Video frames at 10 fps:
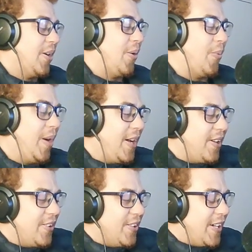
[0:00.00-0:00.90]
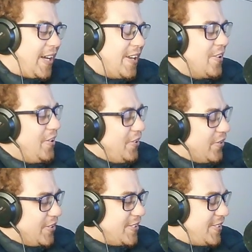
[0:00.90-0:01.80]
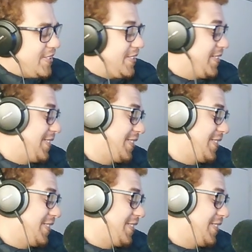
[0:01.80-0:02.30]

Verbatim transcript: Wow, I don't know, it's...